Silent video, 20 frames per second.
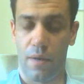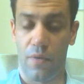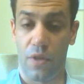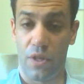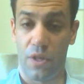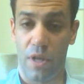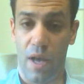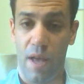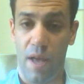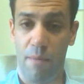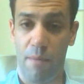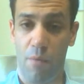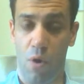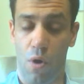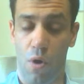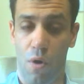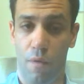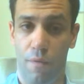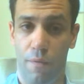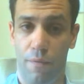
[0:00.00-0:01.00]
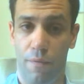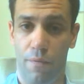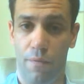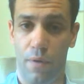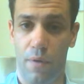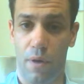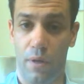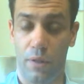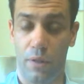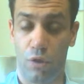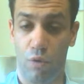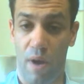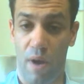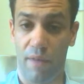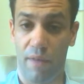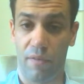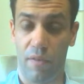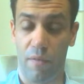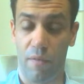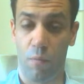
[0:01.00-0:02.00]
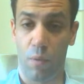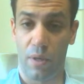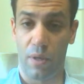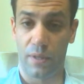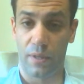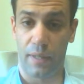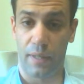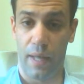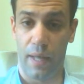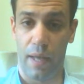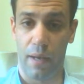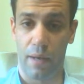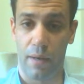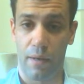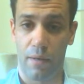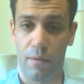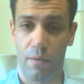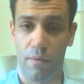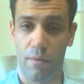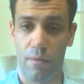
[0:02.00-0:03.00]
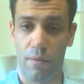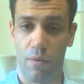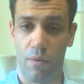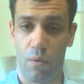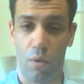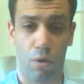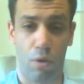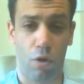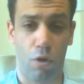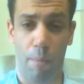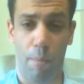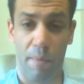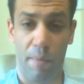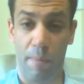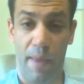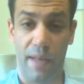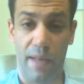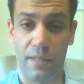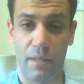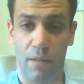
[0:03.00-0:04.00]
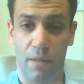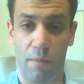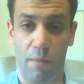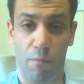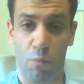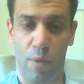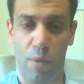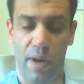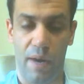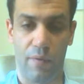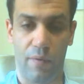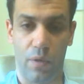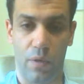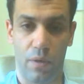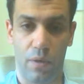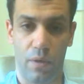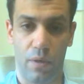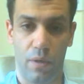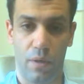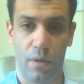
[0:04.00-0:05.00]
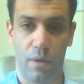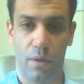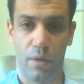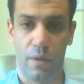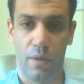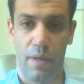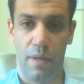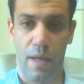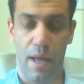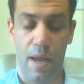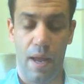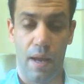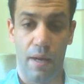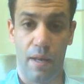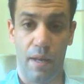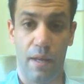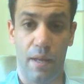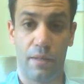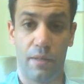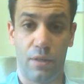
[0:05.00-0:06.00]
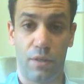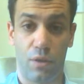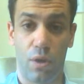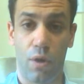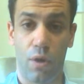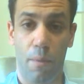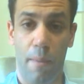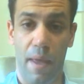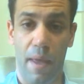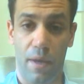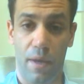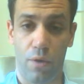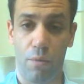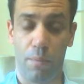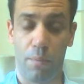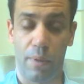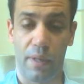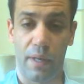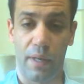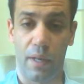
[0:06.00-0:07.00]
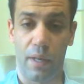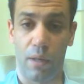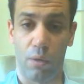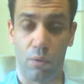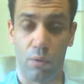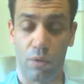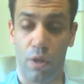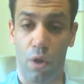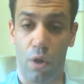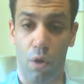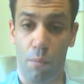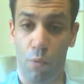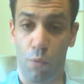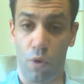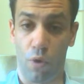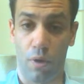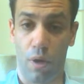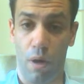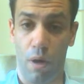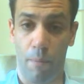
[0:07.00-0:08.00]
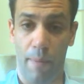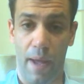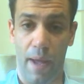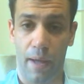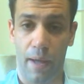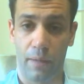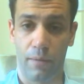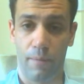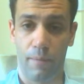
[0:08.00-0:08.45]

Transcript: time of drafting them once again, or copy and pasting them, whatever. And it's gonna make your pleading look a lot more compact.